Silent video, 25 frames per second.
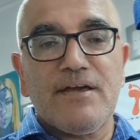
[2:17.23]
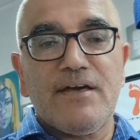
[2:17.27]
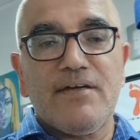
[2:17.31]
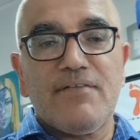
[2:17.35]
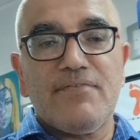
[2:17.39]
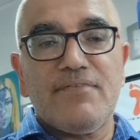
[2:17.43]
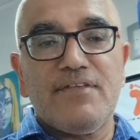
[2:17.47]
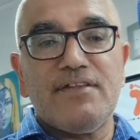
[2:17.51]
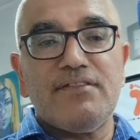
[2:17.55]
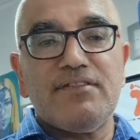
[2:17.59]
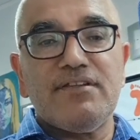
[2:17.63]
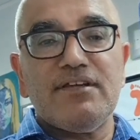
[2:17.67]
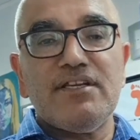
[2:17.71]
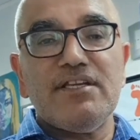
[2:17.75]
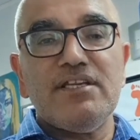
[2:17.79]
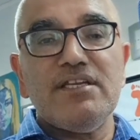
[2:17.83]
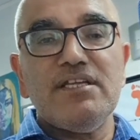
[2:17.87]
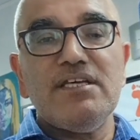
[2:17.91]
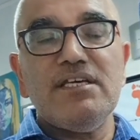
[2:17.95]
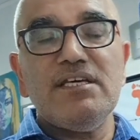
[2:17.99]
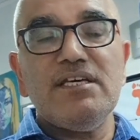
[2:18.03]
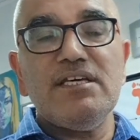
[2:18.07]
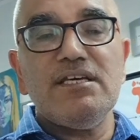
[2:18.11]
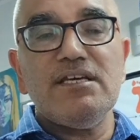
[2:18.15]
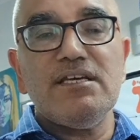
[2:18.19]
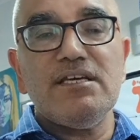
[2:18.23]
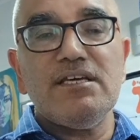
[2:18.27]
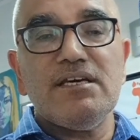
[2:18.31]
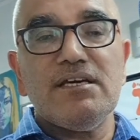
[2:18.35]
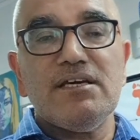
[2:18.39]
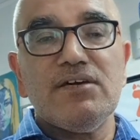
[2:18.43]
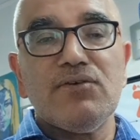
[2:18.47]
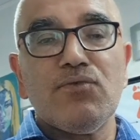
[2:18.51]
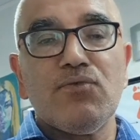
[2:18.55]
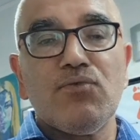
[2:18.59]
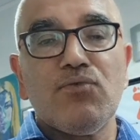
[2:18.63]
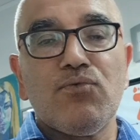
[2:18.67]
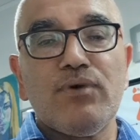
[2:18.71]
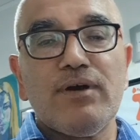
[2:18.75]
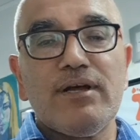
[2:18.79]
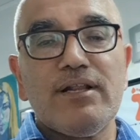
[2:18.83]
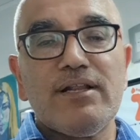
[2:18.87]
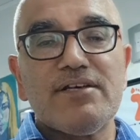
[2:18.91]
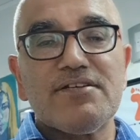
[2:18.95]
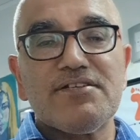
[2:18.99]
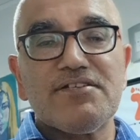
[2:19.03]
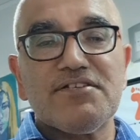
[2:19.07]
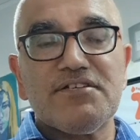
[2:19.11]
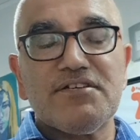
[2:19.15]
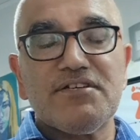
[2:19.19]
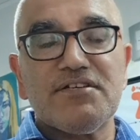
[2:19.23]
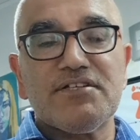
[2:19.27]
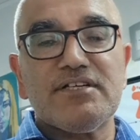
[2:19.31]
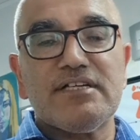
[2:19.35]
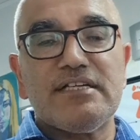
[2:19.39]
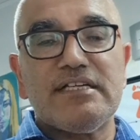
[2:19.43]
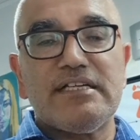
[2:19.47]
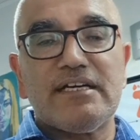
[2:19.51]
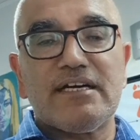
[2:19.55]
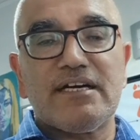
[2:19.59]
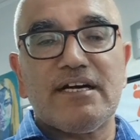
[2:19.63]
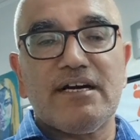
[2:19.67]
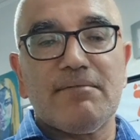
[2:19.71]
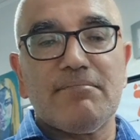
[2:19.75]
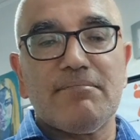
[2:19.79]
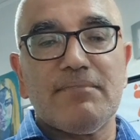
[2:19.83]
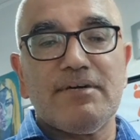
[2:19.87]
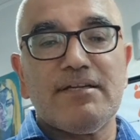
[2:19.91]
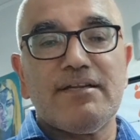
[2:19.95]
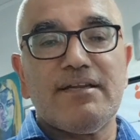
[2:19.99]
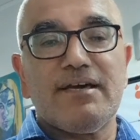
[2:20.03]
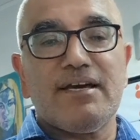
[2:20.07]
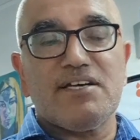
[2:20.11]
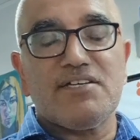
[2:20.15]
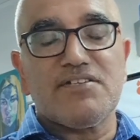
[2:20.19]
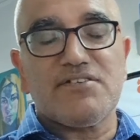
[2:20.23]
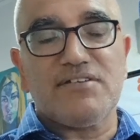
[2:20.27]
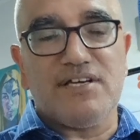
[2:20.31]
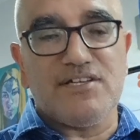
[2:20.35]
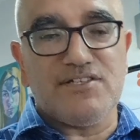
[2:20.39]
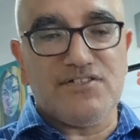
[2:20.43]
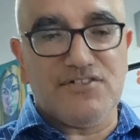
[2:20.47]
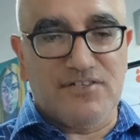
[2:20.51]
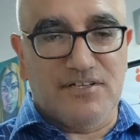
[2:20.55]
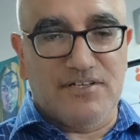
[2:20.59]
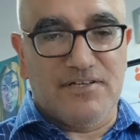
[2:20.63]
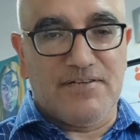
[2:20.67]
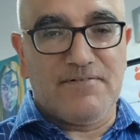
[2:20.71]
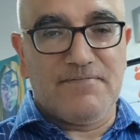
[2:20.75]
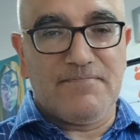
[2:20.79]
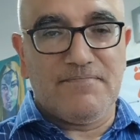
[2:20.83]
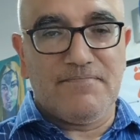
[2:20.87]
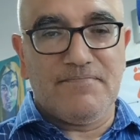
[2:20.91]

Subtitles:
then the knee will certainly come in extension.